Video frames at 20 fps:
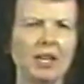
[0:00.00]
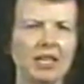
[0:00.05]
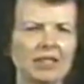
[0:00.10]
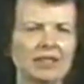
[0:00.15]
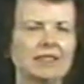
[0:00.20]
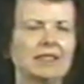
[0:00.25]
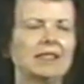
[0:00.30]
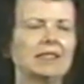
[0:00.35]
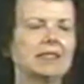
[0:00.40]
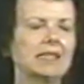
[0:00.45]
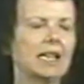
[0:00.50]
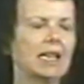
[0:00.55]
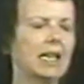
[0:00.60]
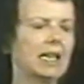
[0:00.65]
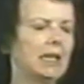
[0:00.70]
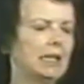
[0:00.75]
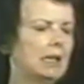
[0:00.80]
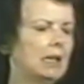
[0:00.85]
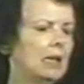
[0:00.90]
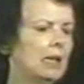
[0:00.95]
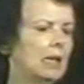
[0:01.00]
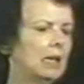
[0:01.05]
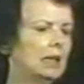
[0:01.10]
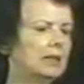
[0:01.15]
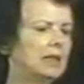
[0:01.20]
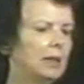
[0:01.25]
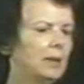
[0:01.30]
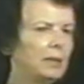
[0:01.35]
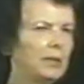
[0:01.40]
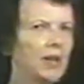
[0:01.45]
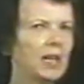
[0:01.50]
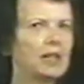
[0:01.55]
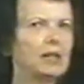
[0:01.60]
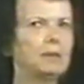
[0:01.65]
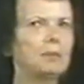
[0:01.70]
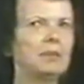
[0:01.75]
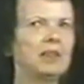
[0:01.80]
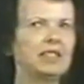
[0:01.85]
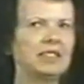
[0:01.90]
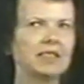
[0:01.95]
pesticide
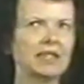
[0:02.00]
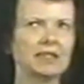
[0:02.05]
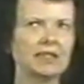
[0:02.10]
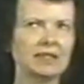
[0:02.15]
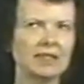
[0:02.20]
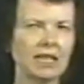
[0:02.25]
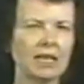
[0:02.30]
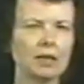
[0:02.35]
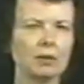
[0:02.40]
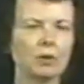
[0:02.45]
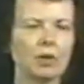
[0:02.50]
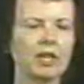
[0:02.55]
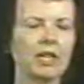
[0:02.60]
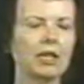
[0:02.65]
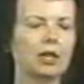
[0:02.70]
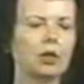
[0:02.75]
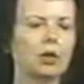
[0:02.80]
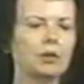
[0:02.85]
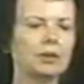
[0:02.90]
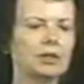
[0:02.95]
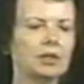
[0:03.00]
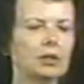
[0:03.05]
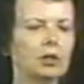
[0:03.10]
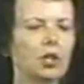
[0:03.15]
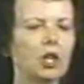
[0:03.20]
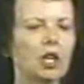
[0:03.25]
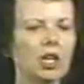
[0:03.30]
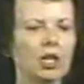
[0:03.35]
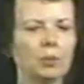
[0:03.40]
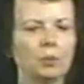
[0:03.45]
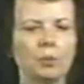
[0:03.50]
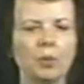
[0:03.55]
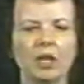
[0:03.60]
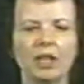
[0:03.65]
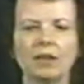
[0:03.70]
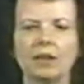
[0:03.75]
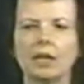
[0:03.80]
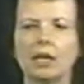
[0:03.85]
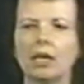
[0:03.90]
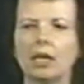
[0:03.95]
developments, etc., that goes along
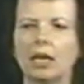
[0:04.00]
with